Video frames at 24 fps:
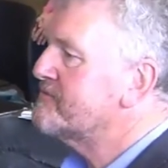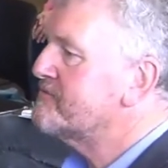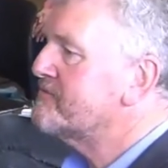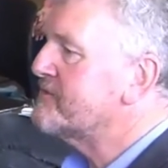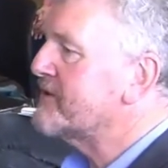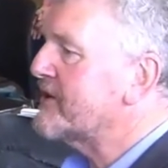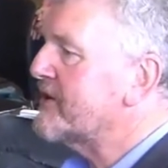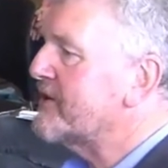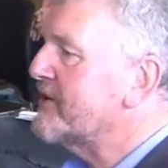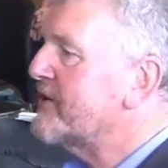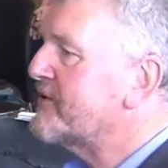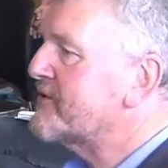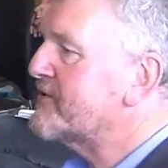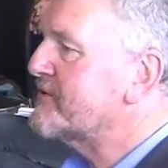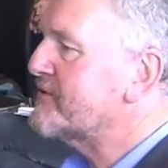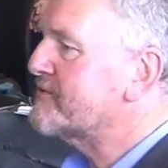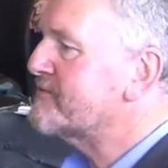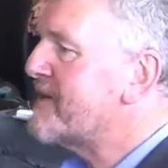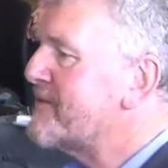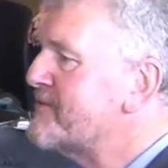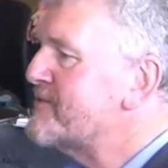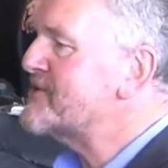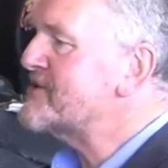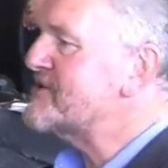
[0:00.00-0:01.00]
But a lot of the
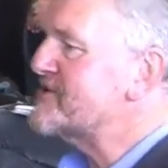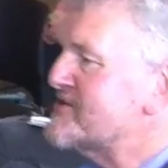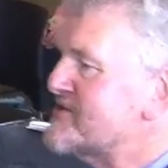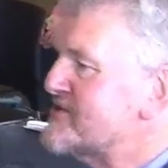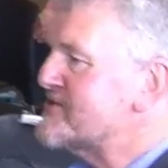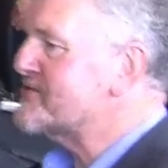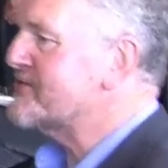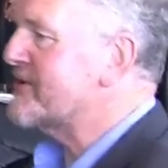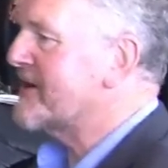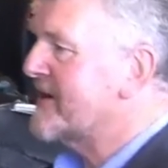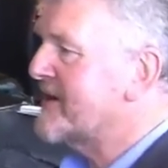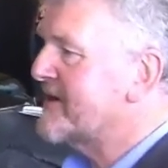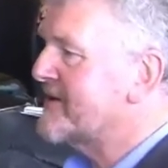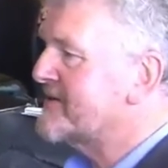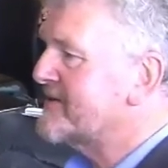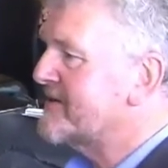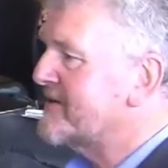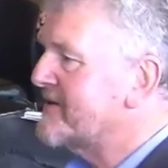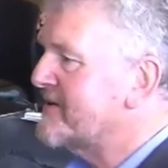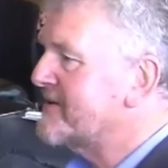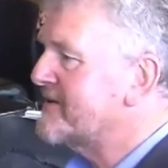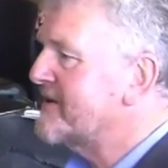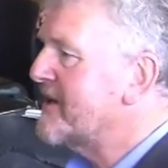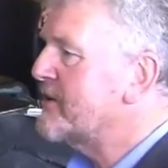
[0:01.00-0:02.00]
remedies you had
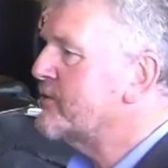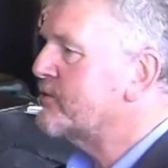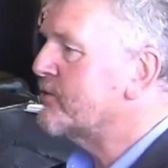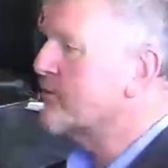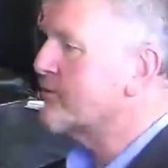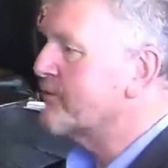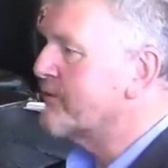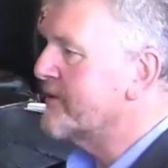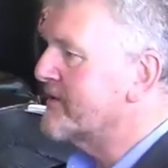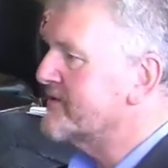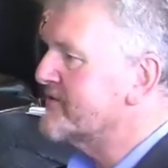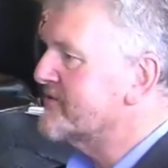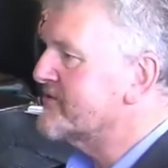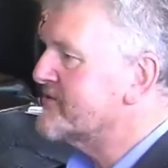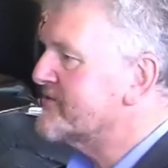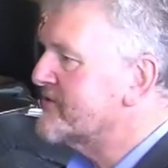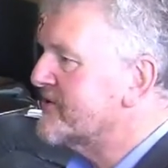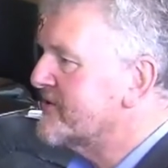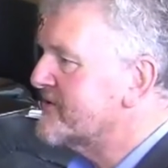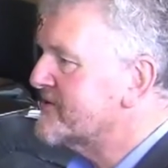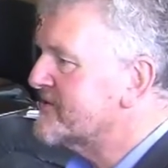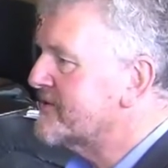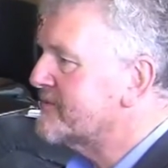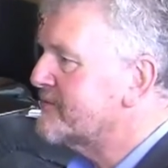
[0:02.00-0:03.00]
are local ones,
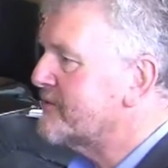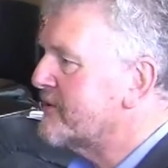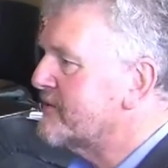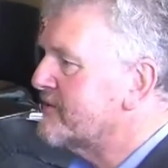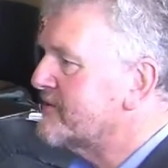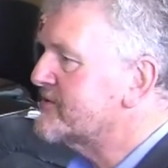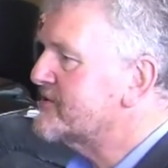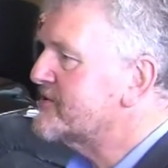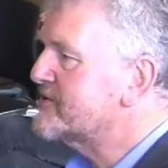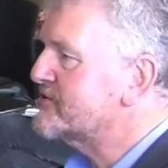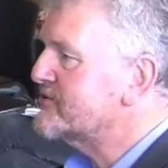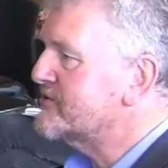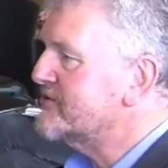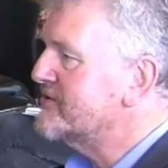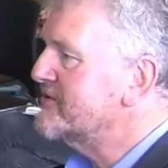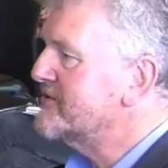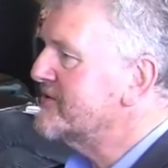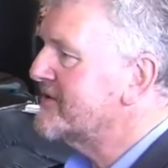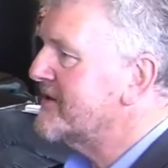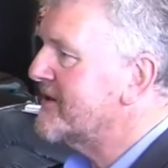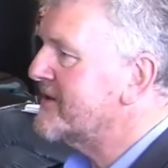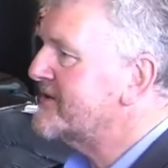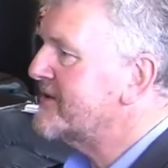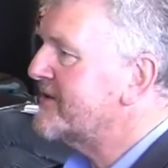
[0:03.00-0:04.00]
and as a politician,
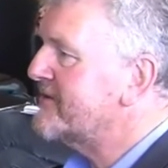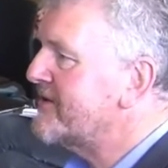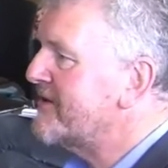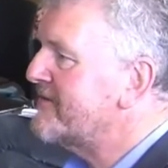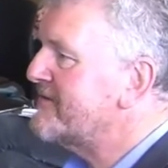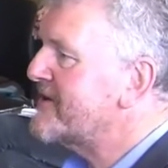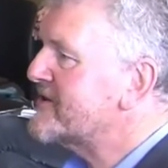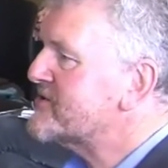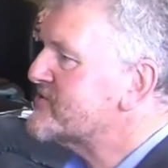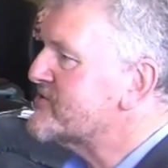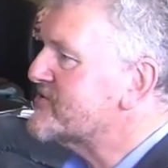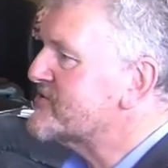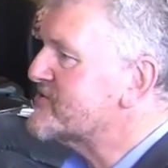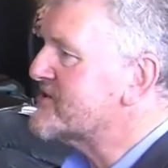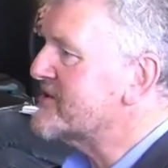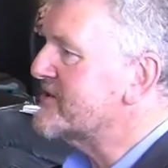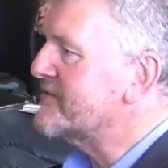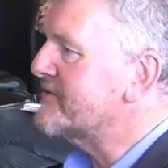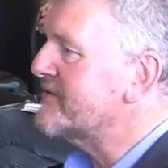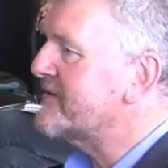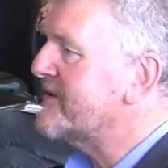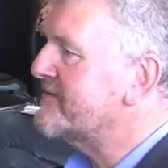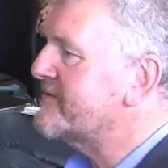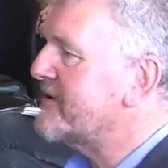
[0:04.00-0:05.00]
I don't have access to them.
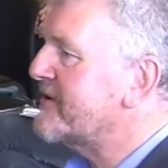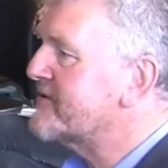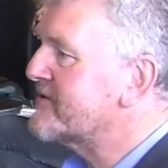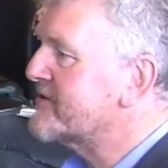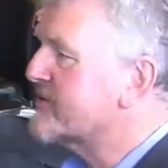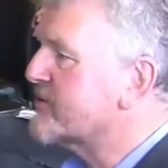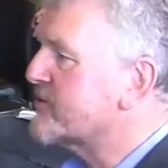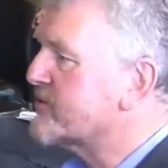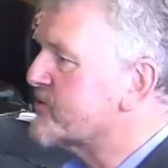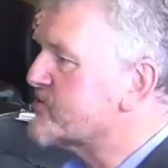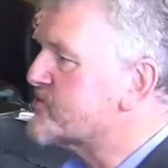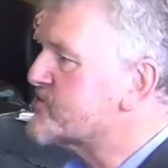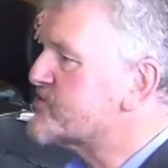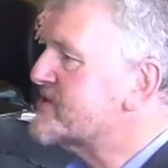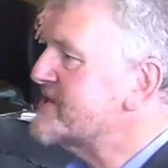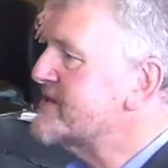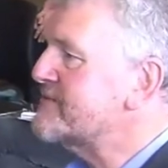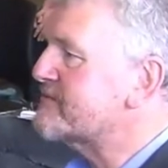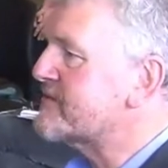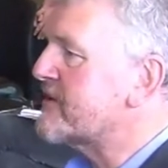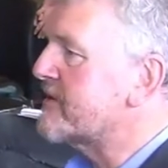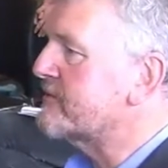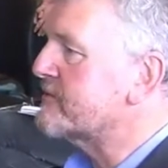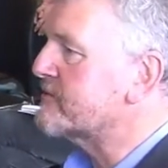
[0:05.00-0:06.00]
I've either got a
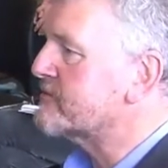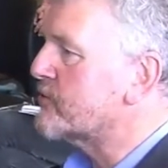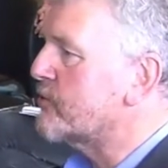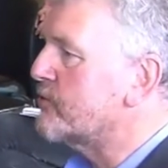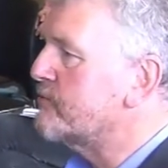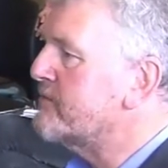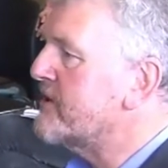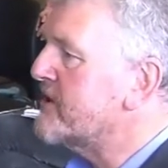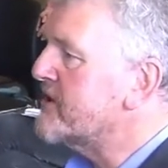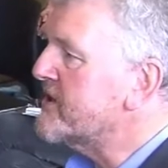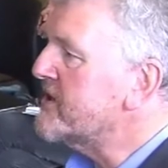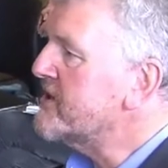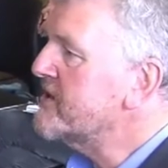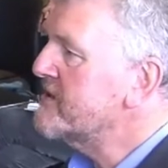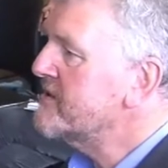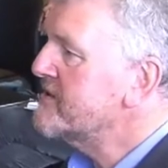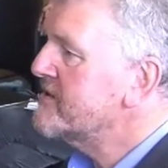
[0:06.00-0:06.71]
steamroller or money,